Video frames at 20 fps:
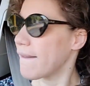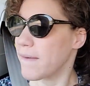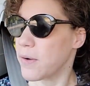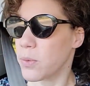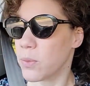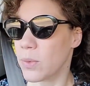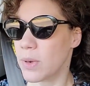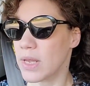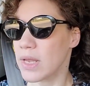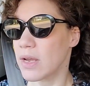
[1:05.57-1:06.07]

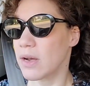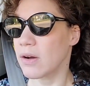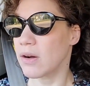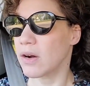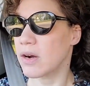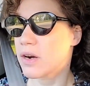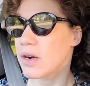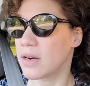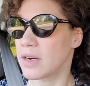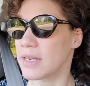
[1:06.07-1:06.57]
We
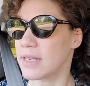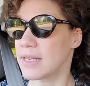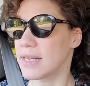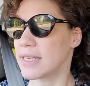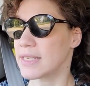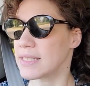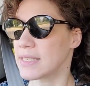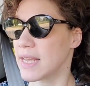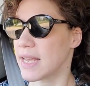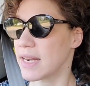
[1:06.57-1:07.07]
are
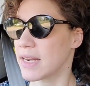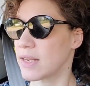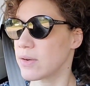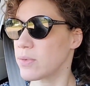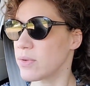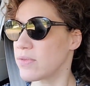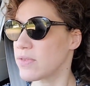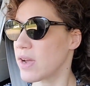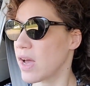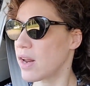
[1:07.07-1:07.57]
excited.
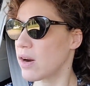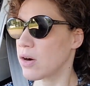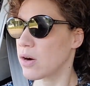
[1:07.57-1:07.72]
We've got